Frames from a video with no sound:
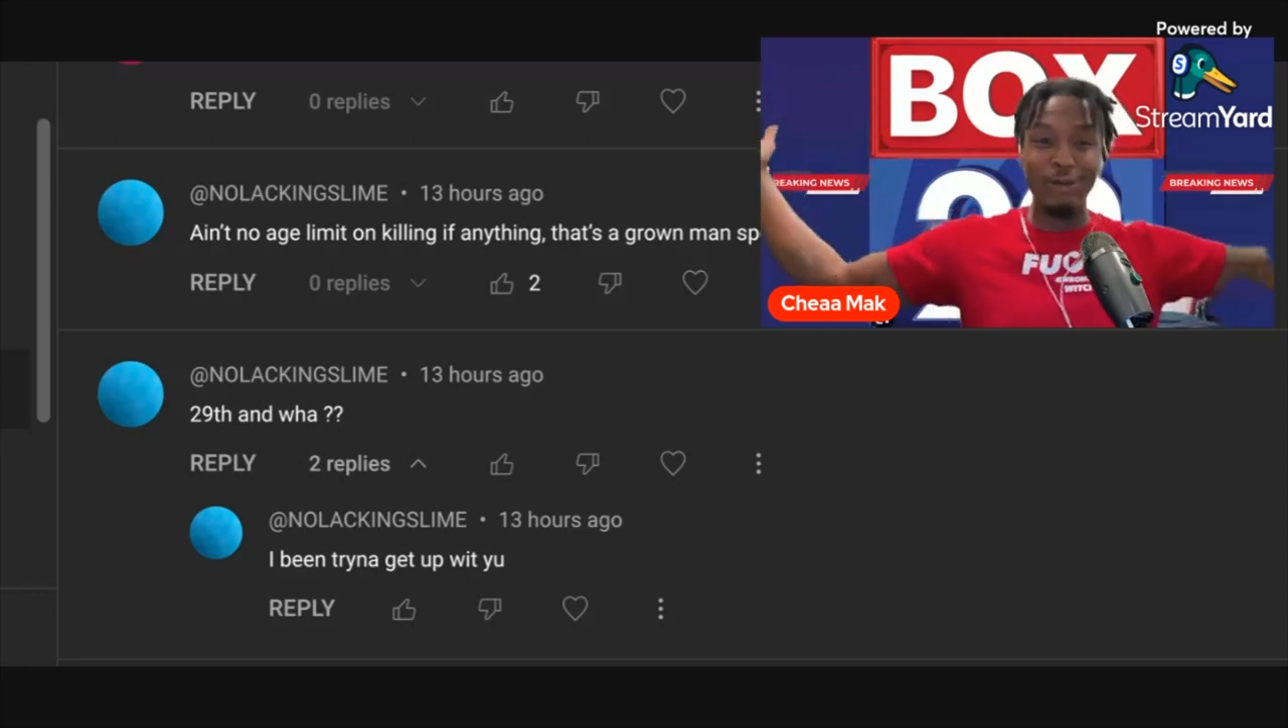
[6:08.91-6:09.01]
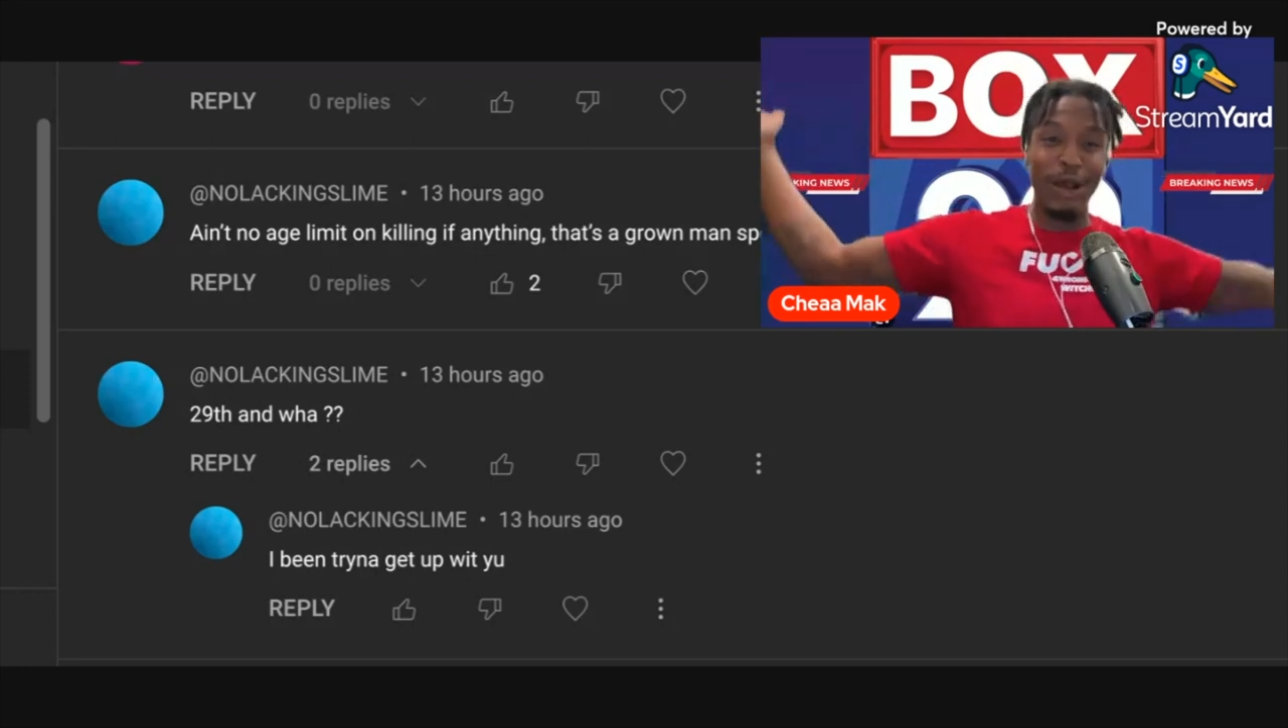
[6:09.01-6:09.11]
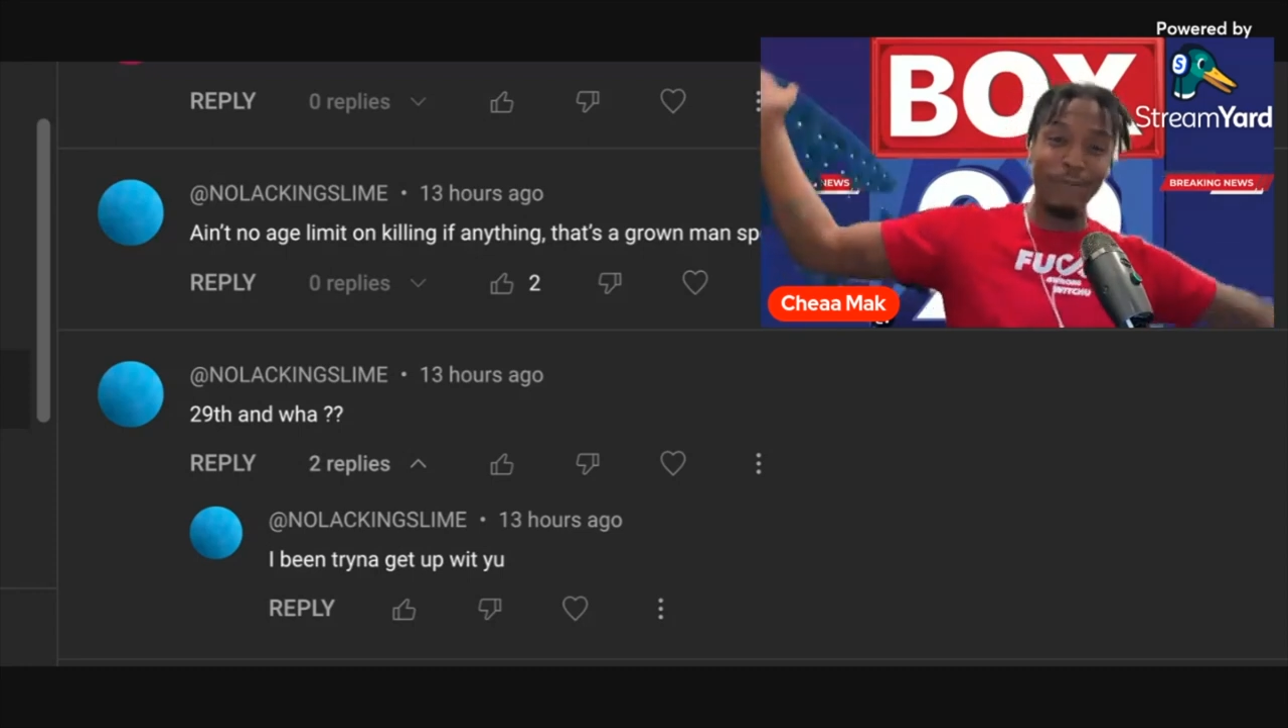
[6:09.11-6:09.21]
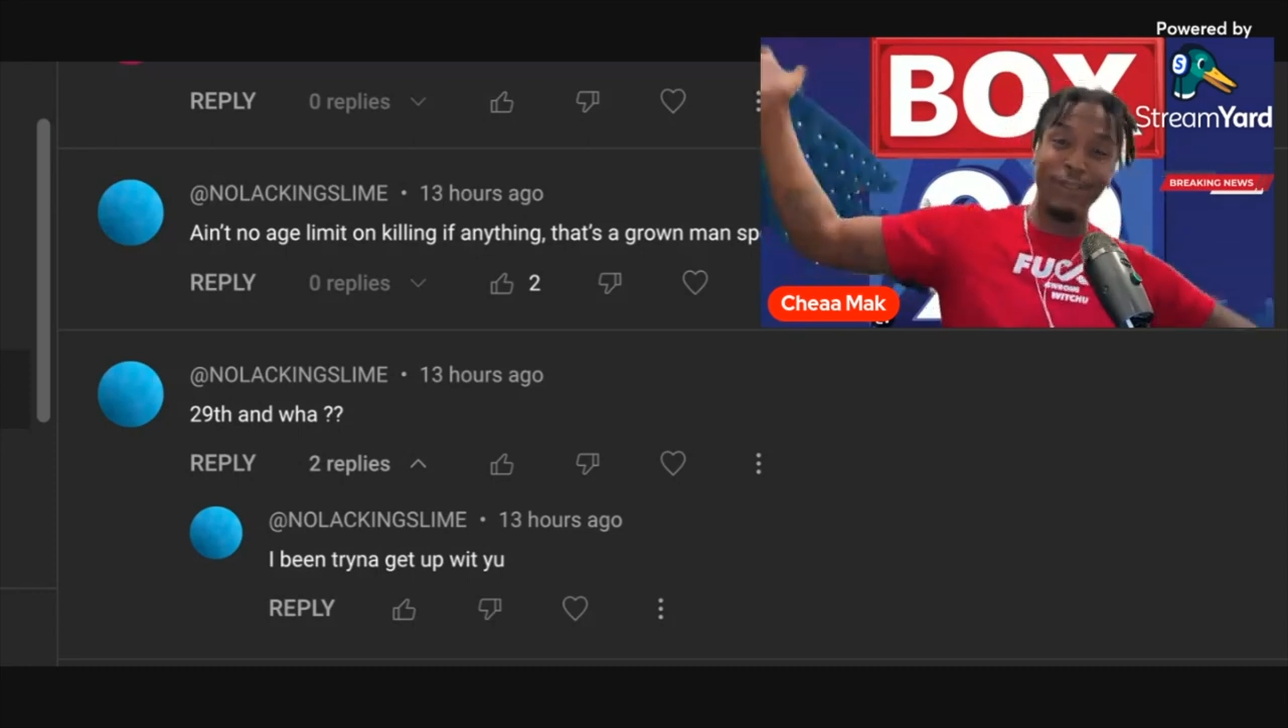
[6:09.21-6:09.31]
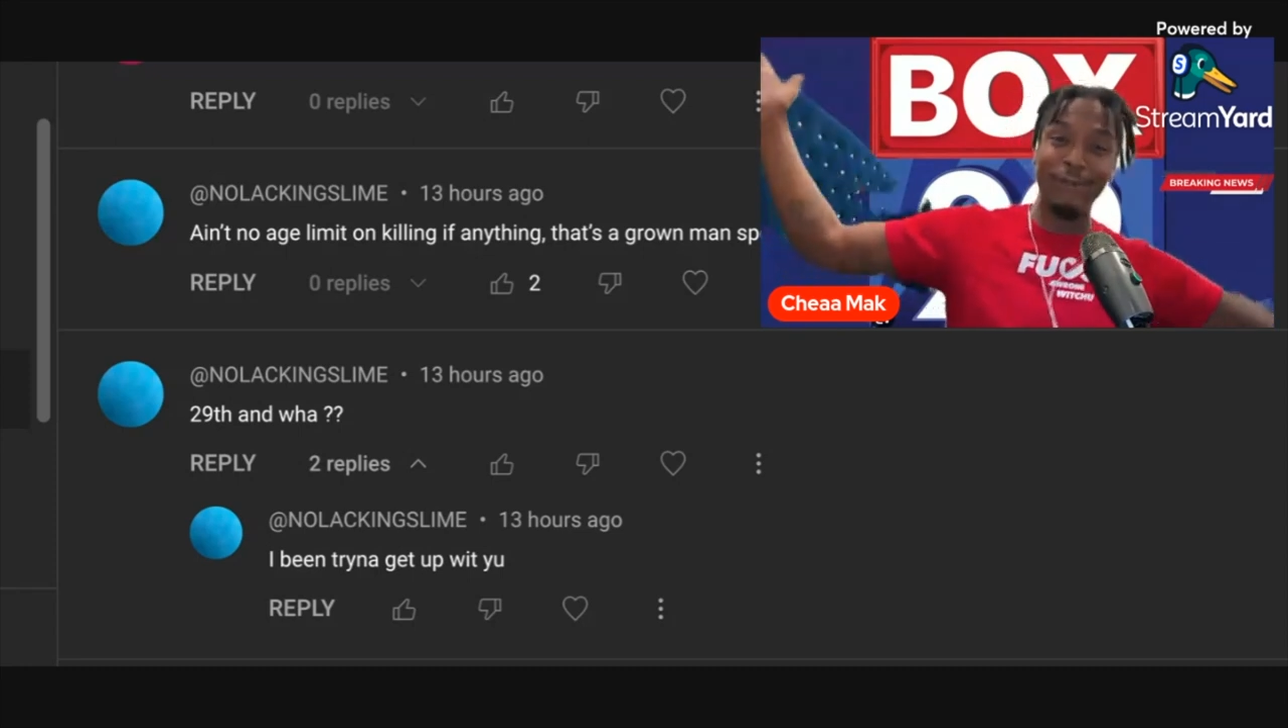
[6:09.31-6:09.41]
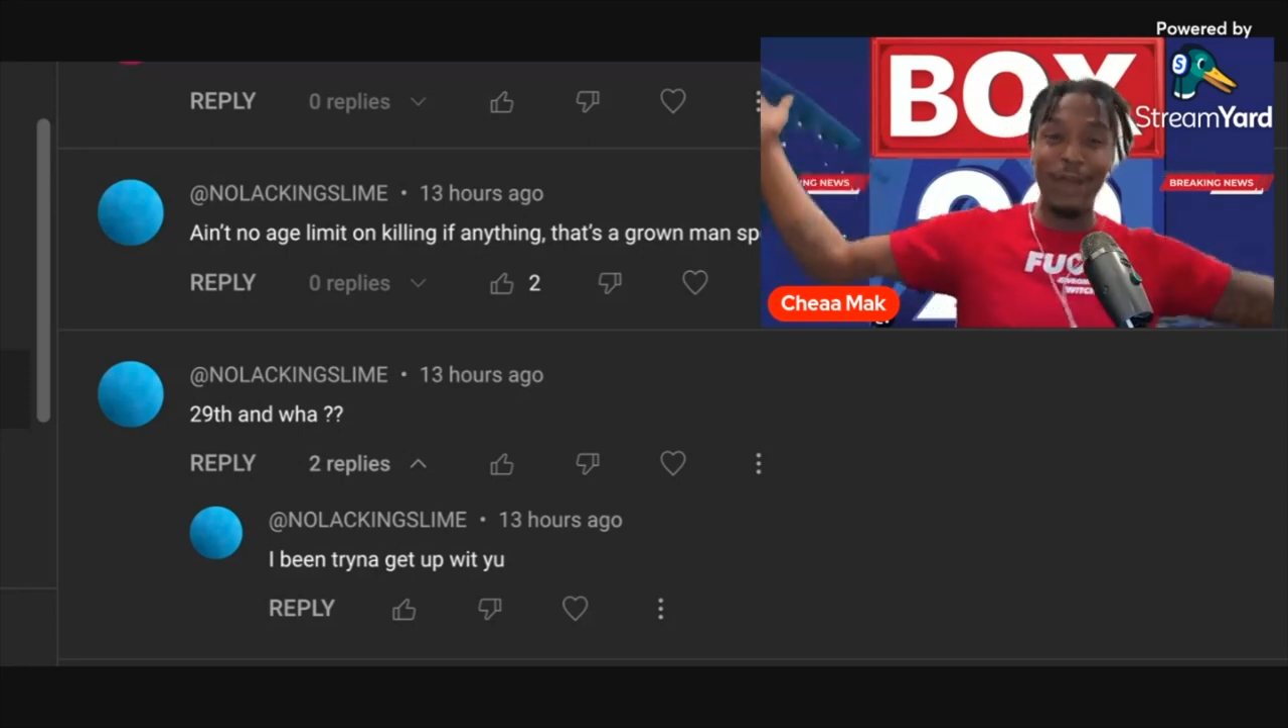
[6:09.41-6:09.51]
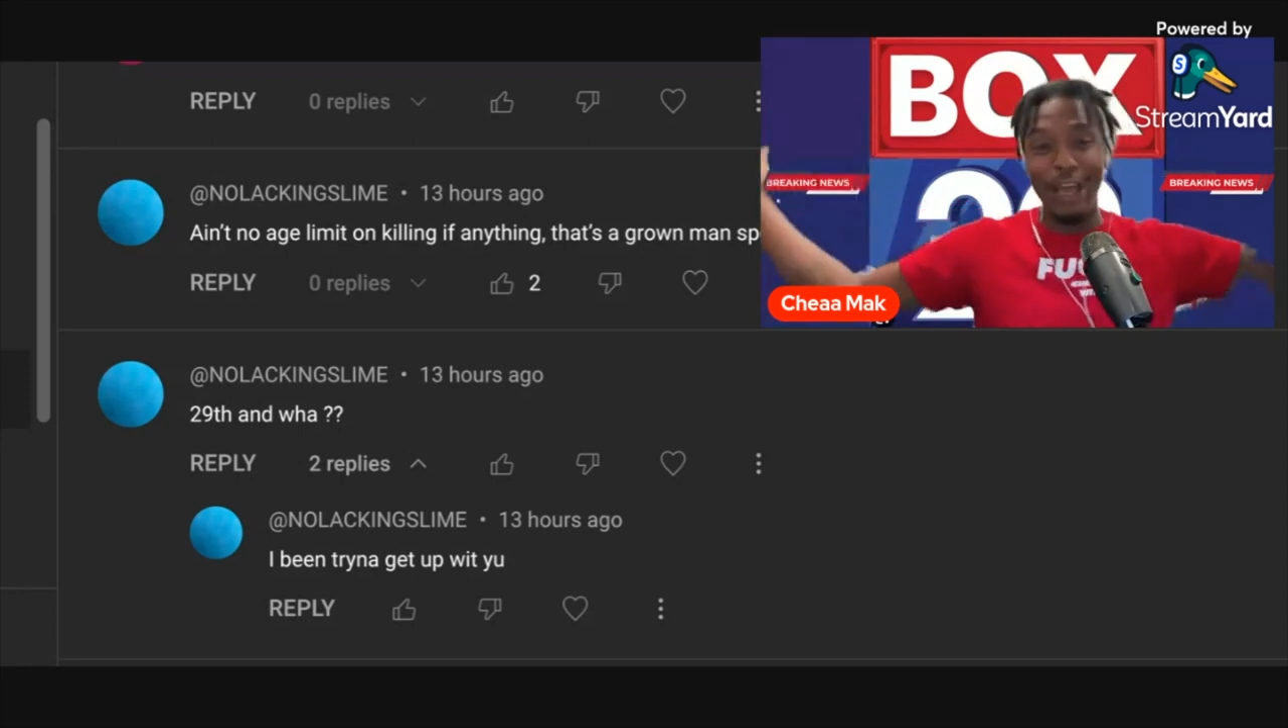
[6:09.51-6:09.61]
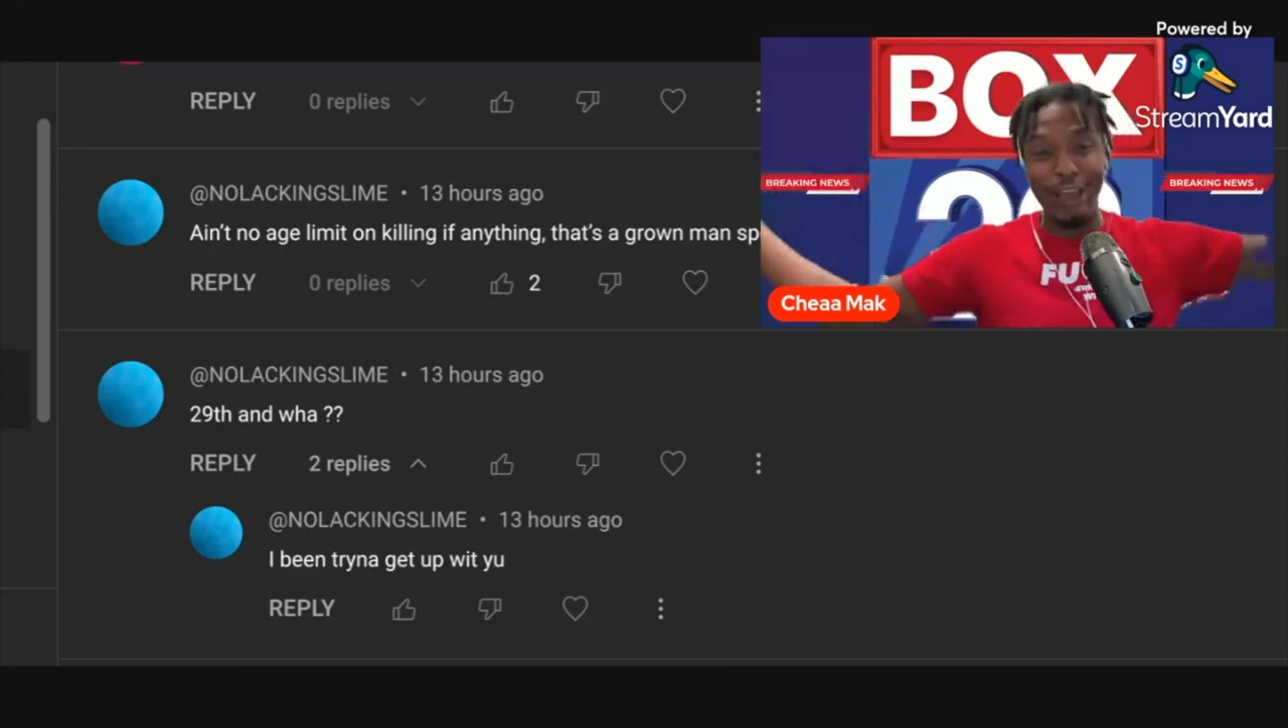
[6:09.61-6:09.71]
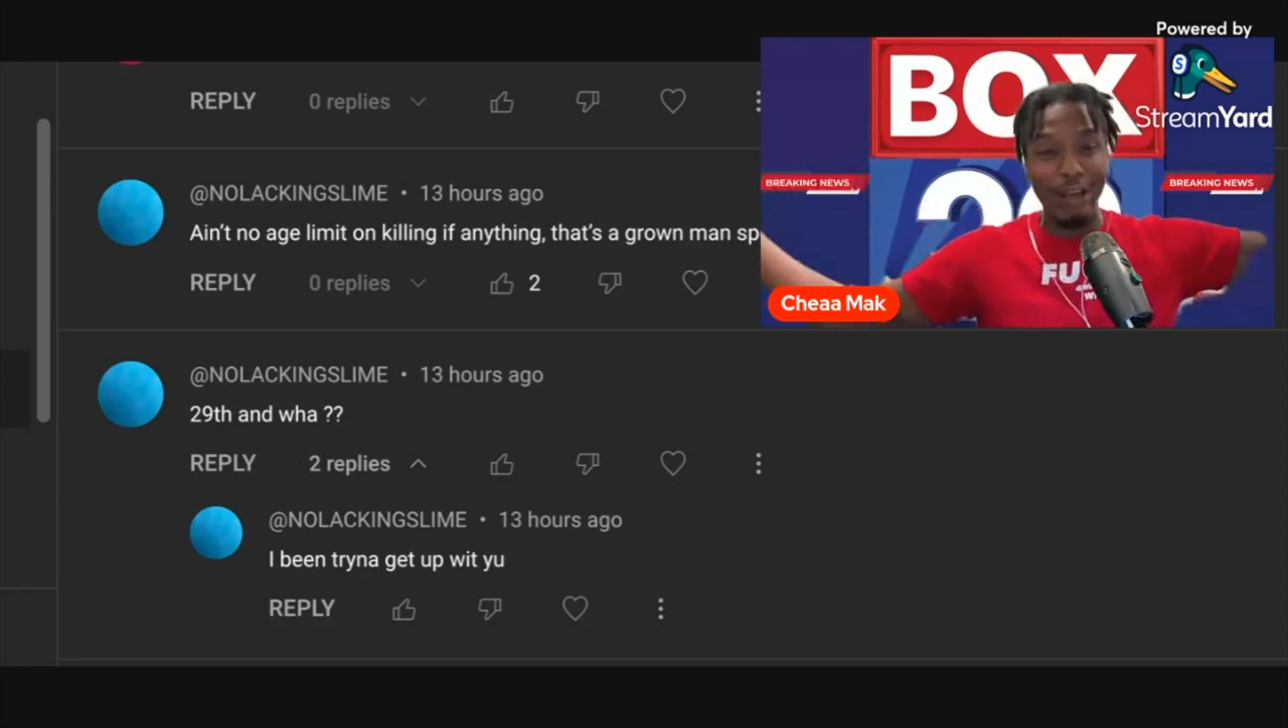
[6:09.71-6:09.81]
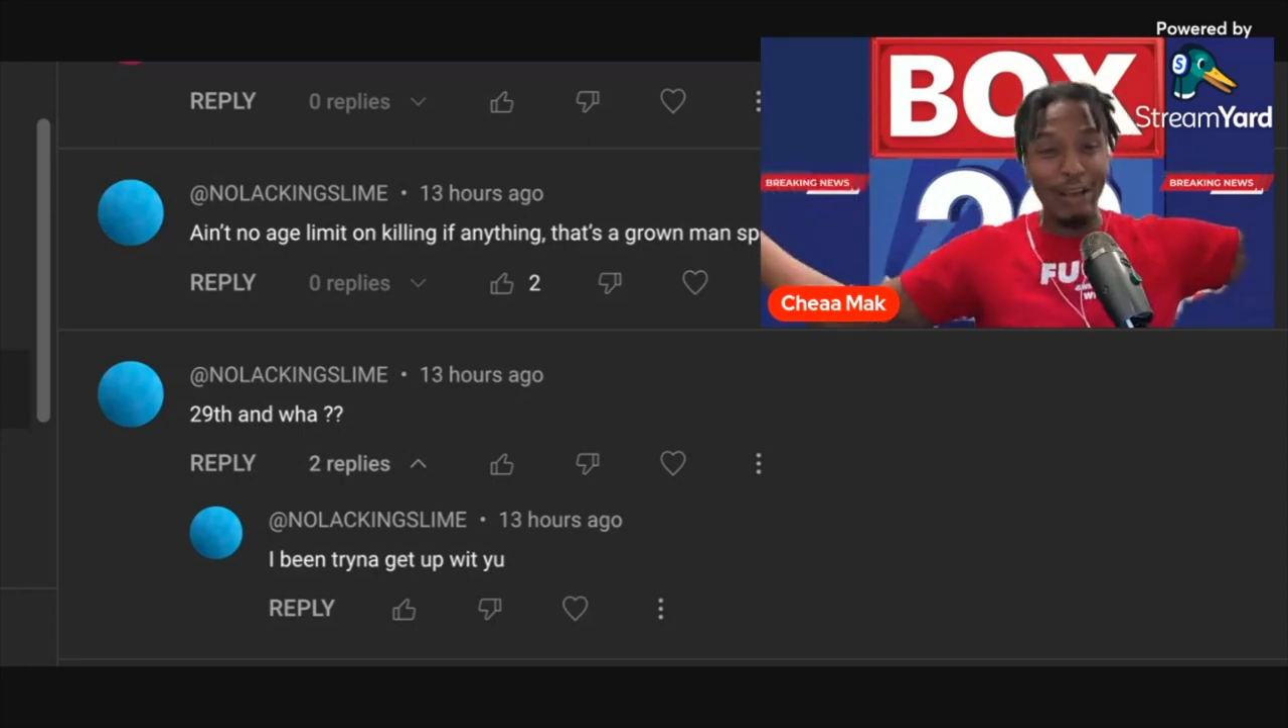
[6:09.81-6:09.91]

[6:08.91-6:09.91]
something to me.